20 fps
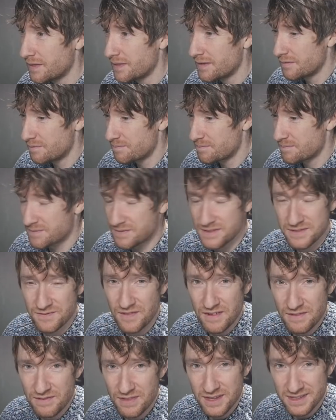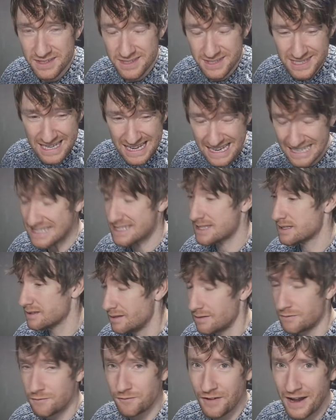the sixth
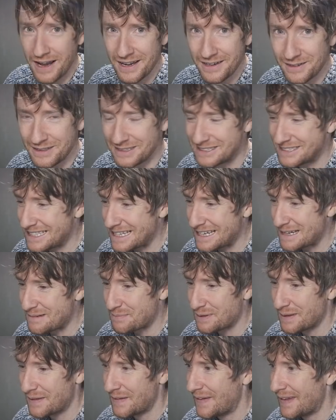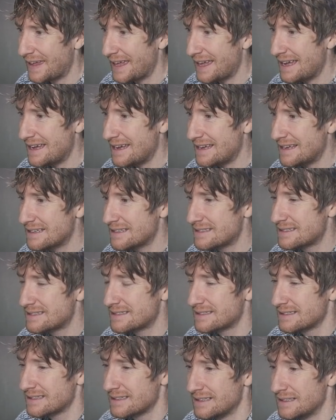and final tip
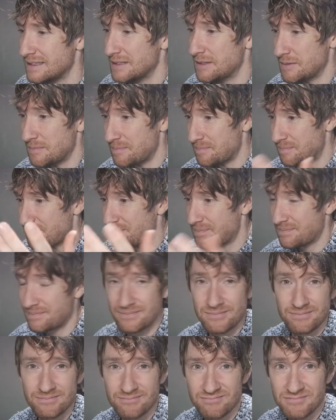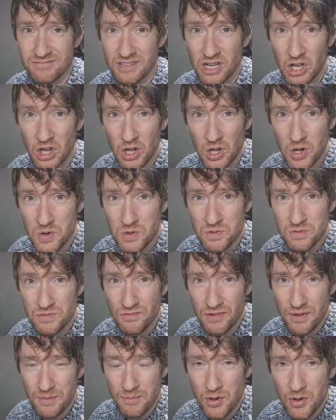is clone,
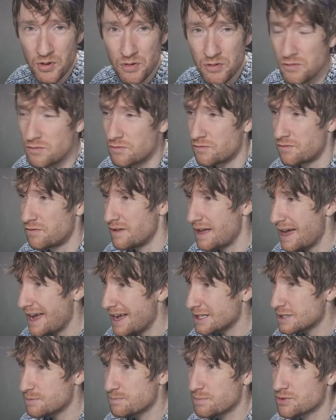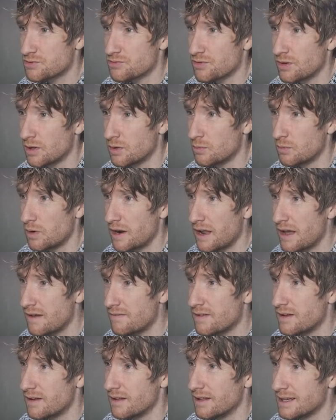remove, edge patrol,
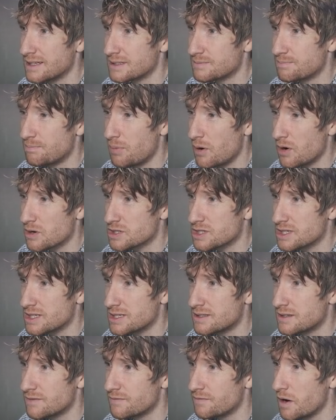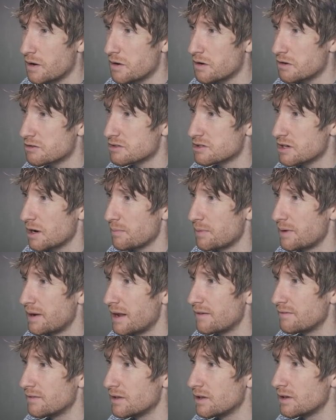whatever. Let's bosh into Photoshop and
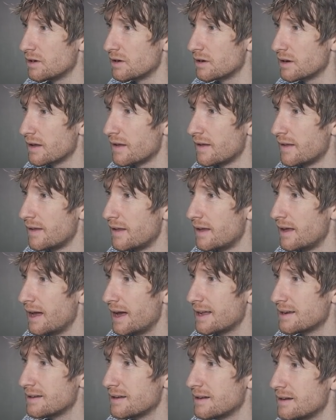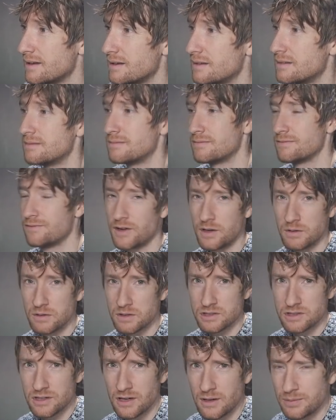have a look. Edit in
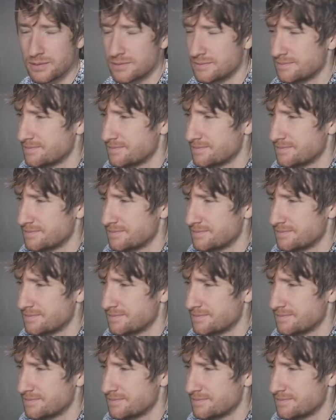Photoshop.